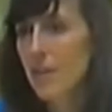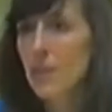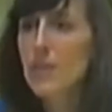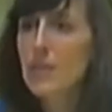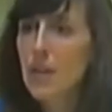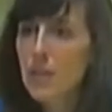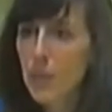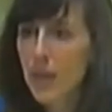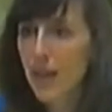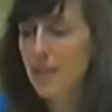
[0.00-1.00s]
It was a dirty
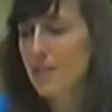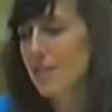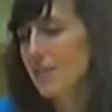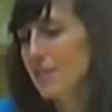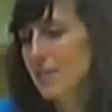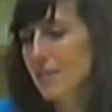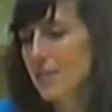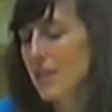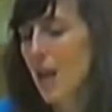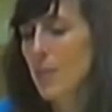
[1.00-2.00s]
weekend.
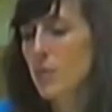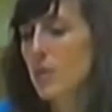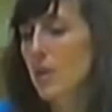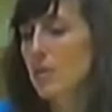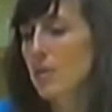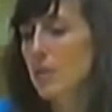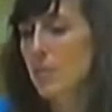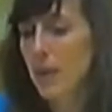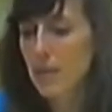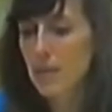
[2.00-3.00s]
Simon was going to
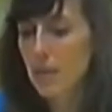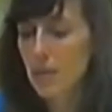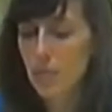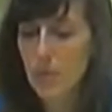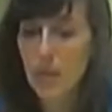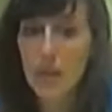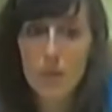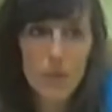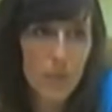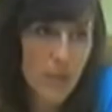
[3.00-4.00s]
expense it, pretend
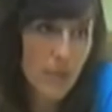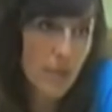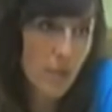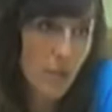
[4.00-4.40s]
it was a business